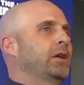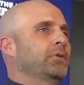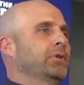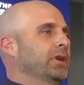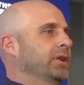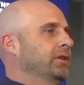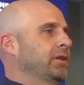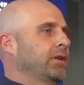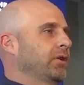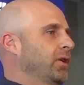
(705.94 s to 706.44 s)
I don't
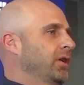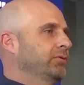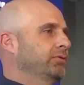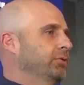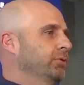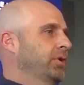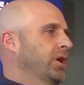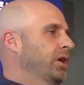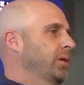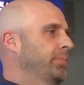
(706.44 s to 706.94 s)
get
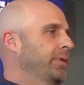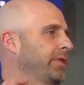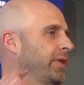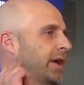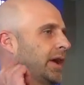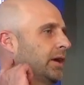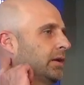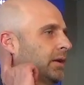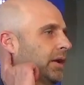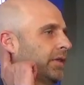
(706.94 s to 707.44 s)
too caught up in
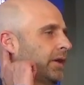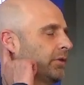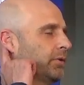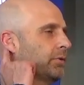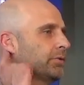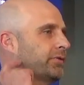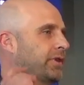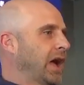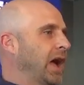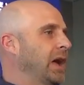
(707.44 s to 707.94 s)
that. I think
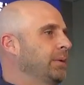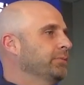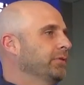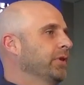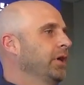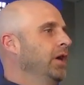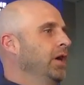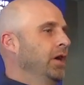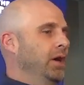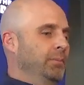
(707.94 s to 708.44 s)
there's times.
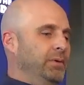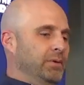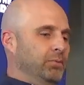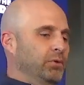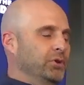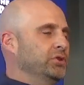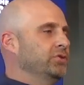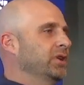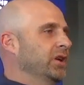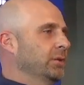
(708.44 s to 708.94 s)
I mean,
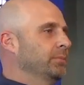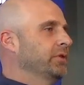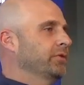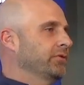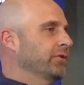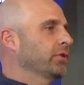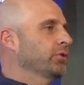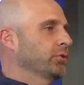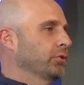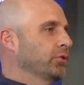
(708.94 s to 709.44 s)
when you get them in
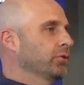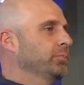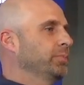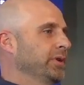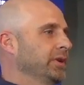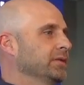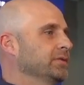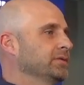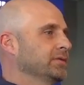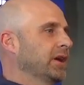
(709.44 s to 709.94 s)
certain
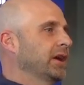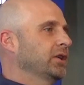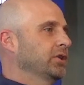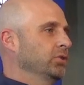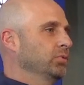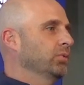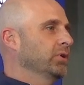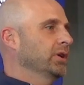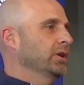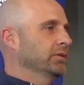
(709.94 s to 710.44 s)
groupings, like
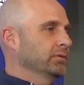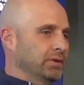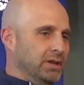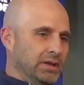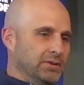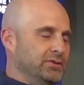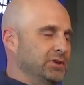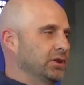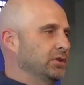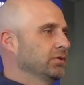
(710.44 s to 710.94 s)
you want to
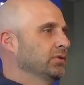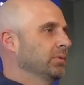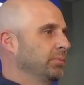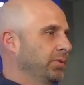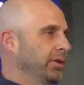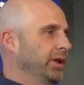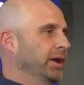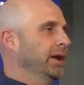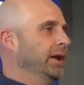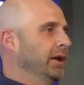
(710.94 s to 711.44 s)
continue to
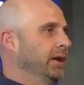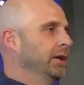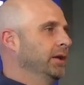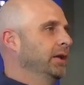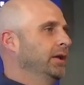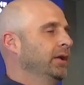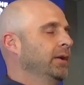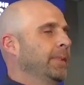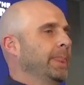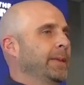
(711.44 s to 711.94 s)
play.
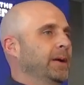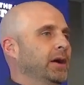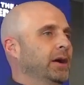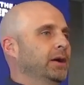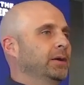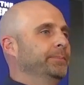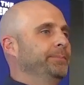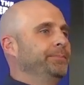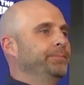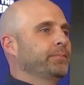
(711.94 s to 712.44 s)

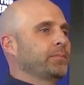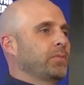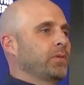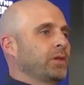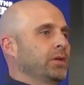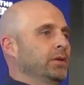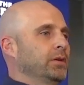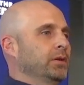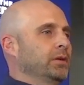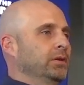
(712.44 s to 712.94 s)

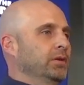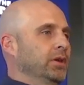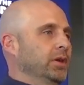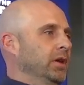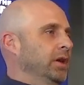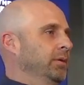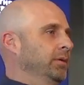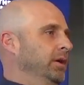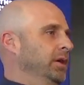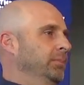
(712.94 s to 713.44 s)

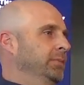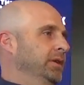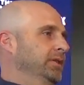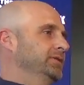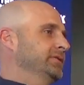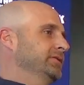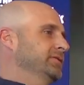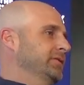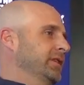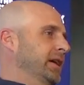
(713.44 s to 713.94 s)

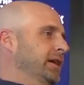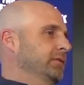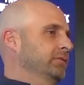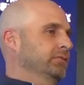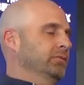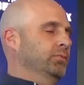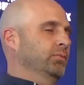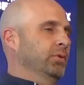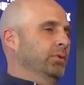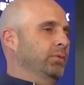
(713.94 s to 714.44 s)
It's just like
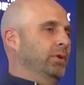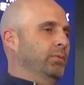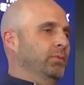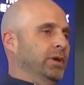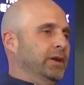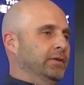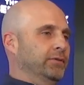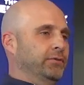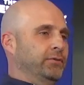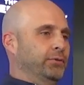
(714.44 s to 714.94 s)
when we
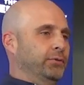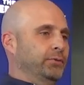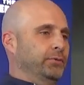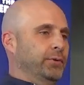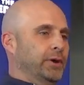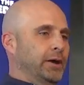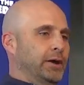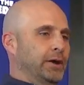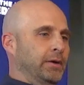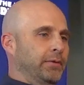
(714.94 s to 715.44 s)
went
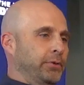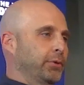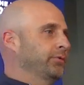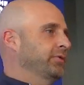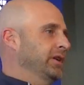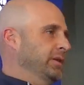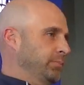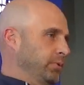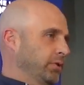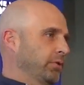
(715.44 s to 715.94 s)
to
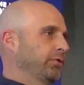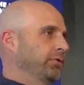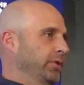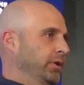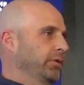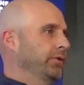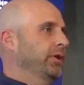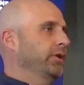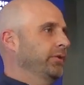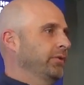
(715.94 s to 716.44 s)
13
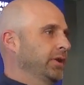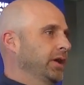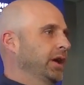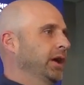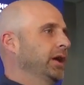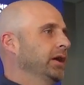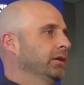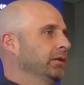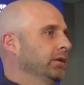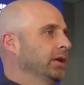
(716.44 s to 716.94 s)
personnel the other
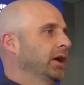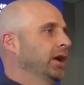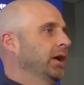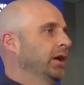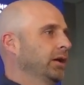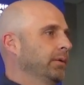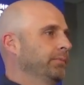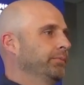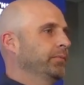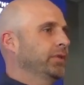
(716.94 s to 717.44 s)
day
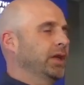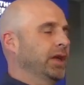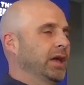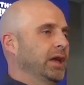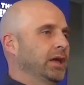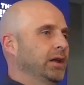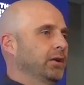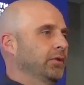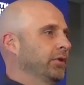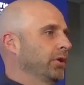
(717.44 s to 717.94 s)

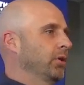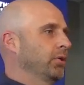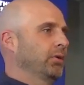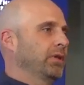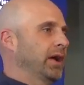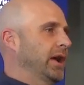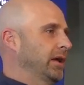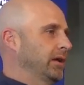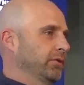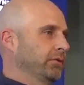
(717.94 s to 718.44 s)
and on the goal
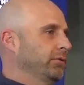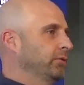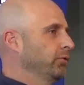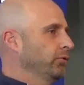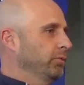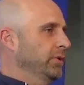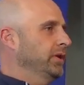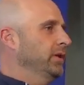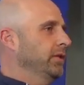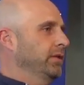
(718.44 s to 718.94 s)
line. As soon as
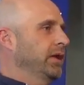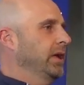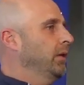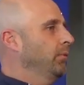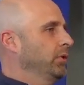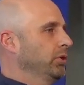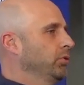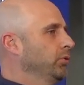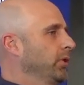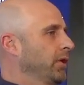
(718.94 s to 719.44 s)
we did that,
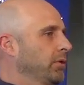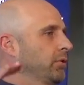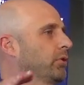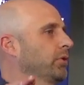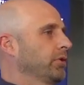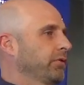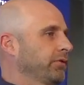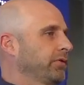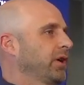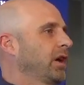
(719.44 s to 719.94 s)
we knew they were
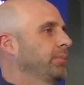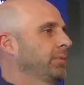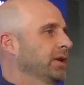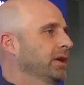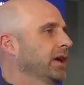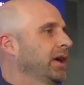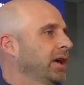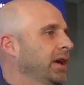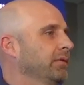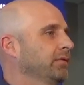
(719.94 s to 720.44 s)
going to sub and
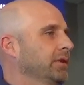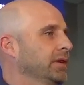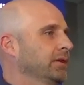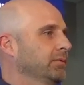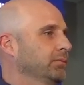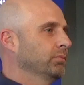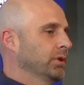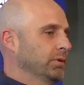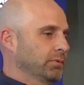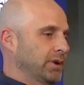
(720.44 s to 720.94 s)
get heavy,
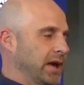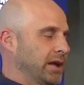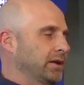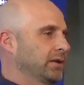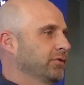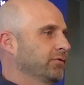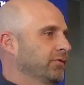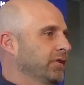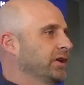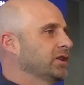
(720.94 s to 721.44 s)
we had a
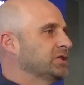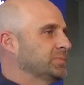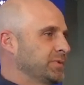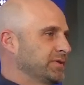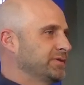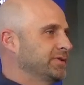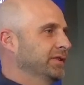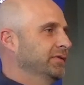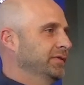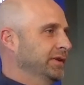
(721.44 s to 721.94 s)
very
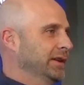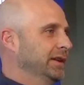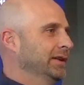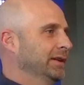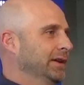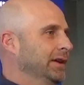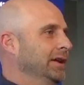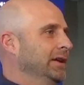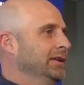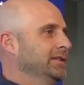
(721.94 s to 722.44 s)
specific
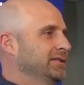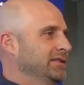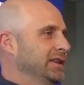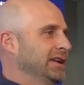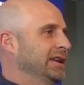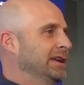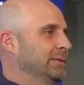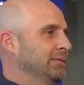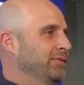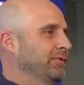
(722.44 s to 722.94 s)

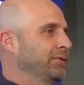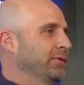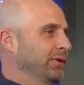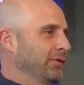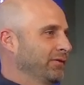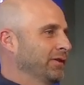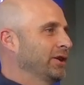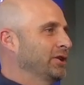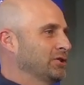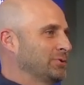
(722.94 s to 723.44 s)
scheme for a
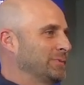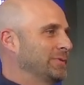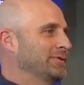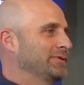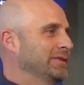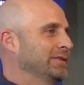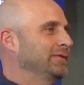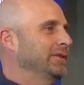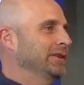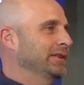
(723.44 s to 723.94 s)
very
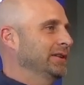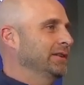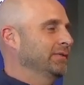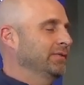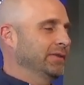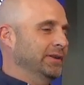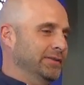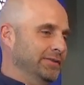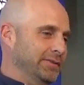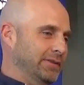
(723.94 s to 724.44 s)
specific
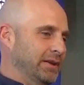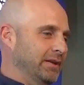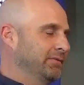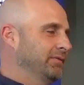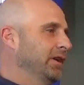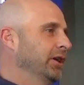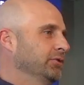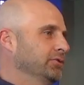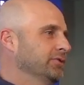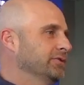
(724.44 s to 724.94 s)
defense that
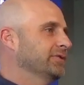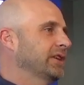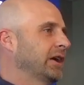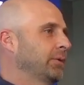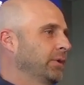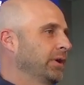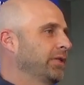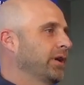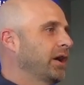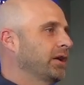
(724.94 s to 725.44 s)
unveiled just like
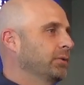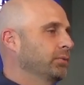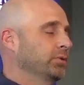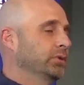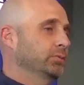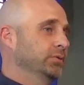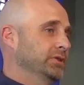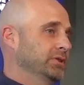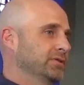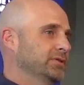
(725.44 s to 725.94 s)
we thought it
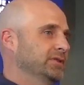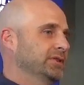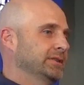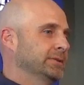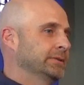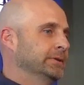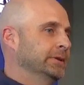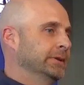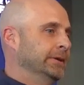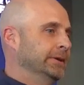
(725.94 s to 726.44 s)
would. We just
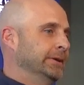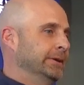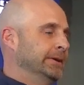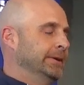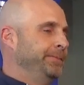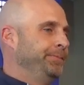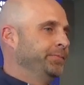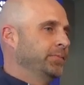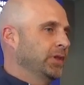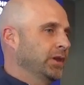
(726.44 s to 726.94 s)
didn't
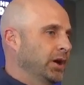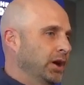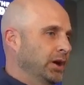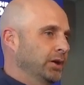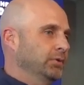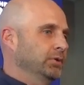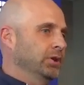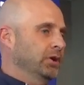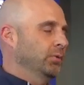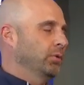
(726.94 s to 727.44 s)

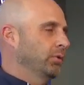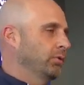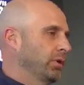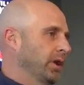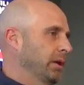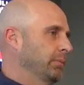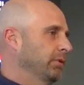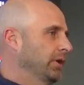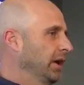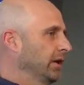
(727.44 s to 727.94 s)
we weren't
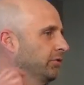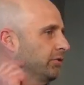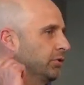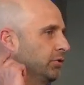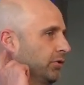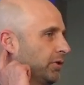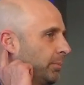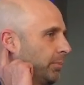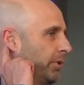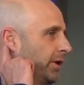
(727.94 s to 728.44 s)
able to
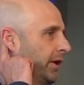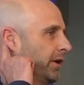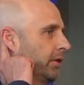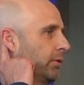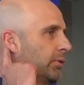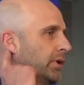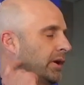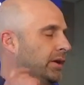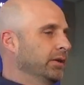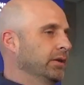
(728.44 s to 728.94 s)
execute the play the
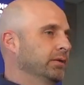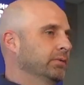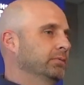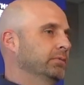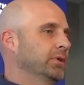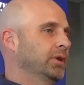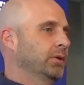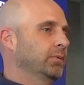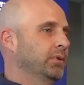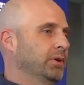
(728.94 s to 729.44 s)
way that
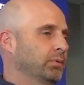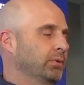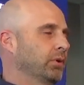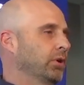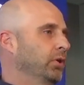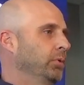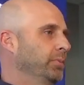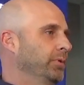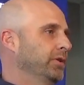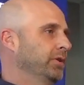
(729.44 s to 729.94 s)
we were
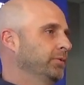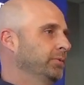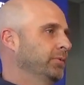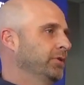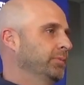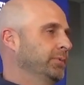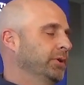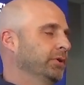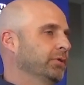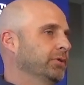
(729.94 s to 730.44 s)
hoping
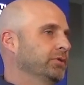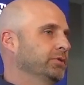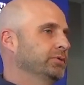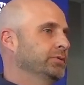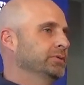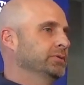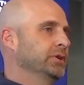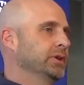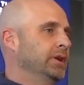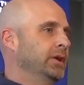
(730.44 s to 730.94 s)
to be able to
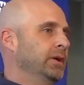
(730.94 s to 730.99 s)
do.